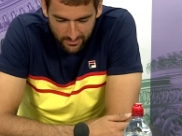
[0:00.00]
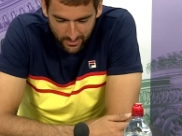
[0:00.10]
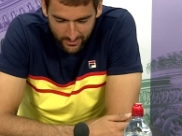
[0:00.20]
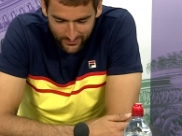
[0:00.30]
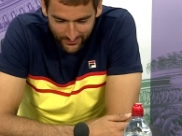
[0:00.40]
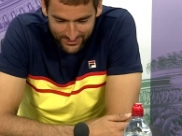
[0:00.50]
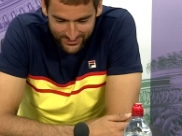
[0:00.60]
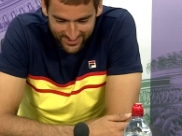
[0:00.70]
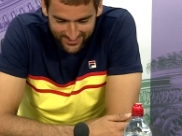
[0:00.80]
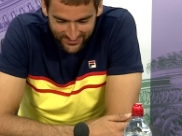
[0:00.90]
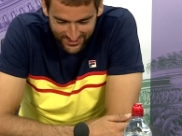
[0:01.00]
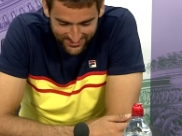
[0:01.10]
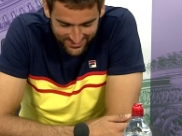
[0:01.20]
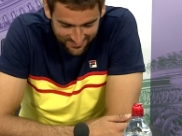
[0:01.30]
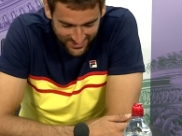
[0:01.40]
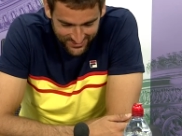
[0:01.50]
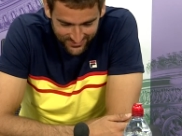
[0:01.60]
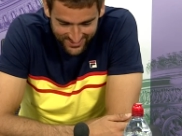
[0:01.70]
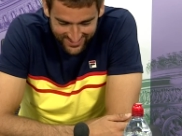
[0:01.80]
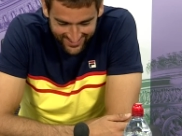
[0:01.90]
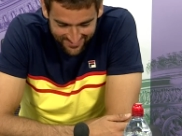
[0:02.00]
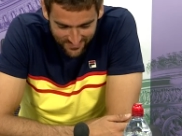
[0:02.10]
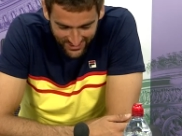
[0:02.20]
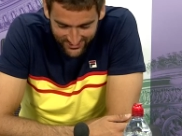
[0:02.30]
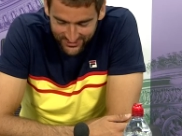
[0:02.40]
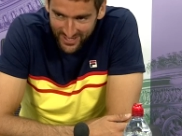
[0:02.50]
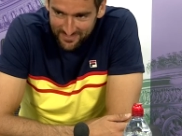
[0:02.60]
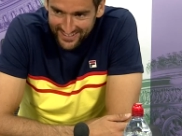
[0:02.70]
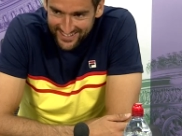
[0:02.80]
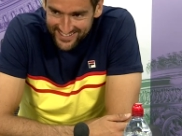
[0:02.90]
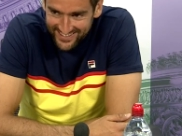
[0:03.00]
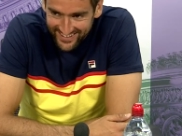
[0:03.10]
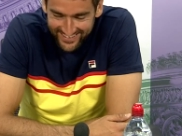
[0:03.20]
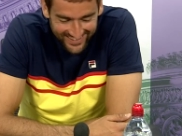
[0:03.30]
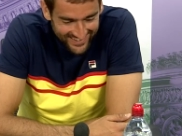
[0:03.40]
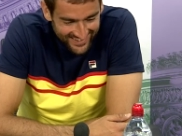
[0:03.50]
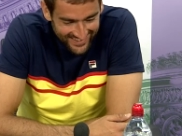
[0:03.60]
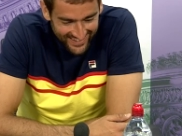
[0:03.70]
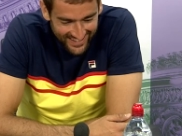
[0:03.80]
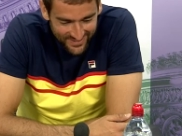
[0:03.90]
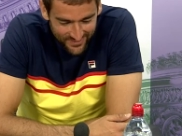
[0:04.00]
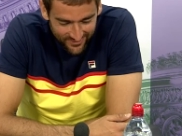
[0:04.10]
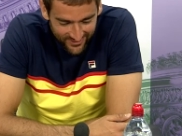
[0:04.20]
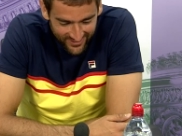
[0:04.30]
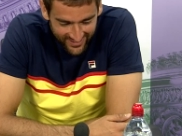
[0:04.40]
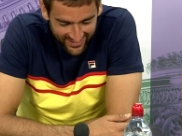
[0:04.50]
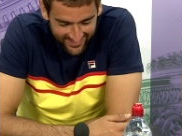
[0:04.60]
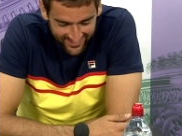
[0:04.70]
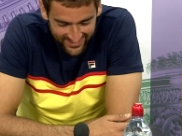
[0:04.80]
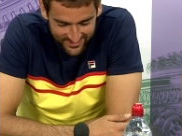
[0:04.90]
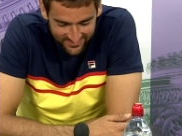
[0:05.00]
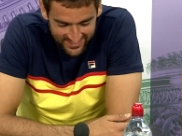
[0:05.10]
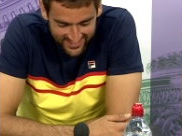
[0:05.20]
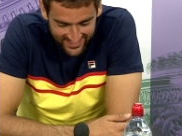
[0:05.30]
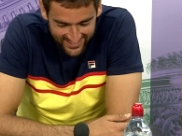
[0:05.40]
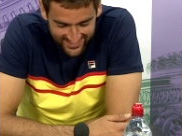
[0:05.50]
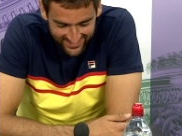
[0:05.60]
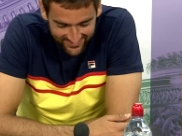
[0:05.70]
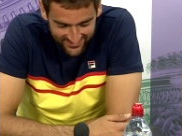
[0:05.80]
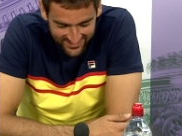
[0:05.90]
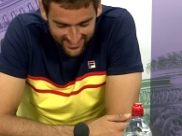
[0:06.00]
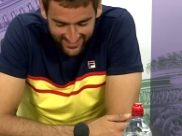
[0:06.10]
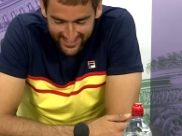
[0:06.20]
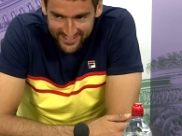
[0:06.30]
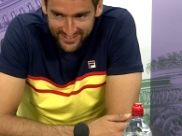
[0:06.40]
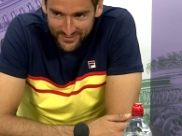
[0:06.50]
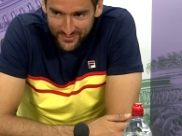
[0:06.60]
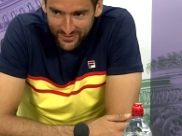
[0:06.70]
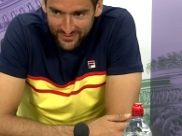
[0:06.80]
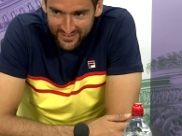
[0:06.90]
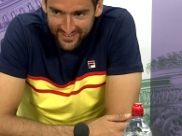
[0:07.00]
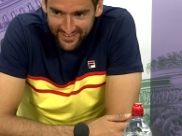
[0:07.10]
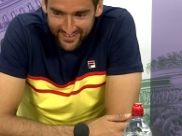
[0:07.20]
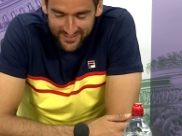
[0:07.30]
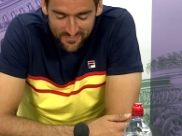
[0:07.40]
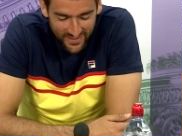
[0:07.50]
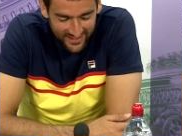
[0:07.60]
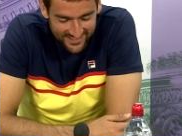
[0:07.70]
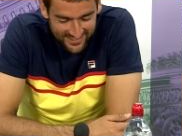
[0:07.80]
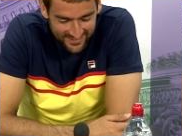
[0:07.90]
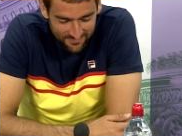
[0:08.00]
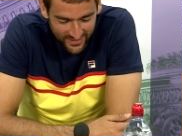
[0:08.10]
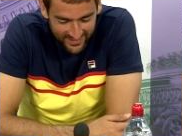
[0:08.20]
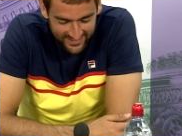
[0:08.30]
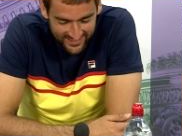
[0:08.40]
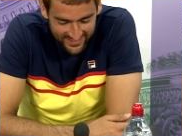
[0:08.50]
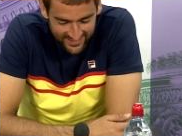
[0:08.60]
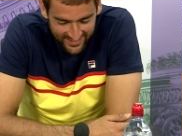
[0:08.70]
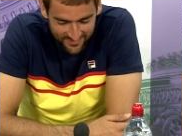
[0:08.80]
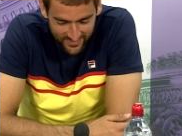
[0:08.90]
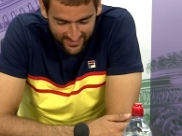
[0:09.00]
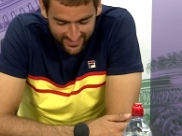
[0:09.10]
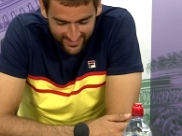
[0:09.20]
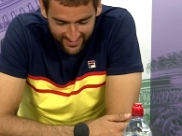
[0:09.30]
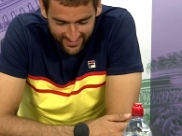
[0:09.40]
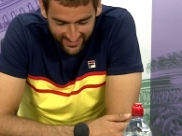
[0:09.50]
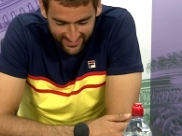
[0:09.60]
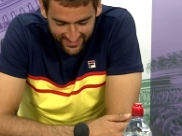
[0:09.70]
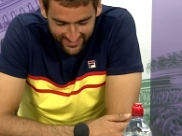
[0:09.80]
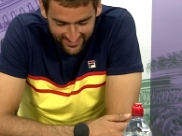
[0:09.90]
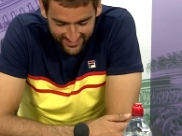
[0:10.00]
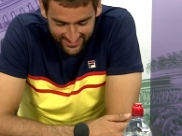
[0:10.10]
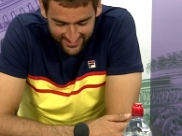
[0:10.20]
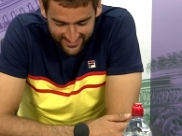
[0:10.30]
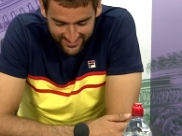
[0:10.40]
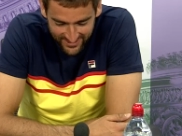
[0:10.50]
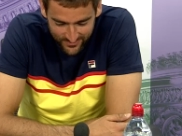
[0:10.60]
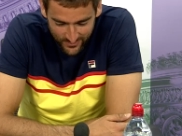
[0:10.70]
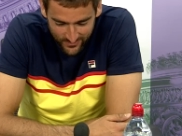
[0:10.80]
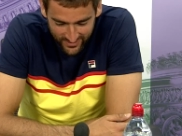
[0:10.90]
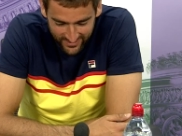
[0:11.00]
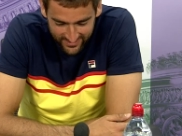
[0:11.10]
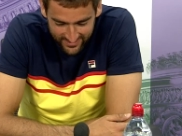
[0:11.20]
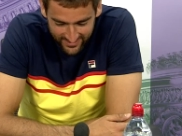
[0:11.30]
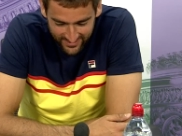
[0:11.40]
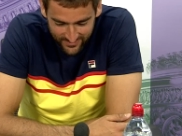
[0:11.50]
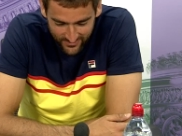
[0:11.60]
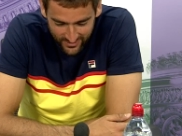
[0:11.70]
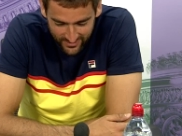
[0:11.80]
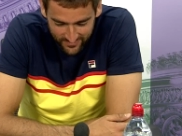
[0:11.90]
yeah, Croatia's match was a big drama last night. We were on our edge of the seats, and it was not easy to follow the penalties in the end. But yeah, luckily that we won, and what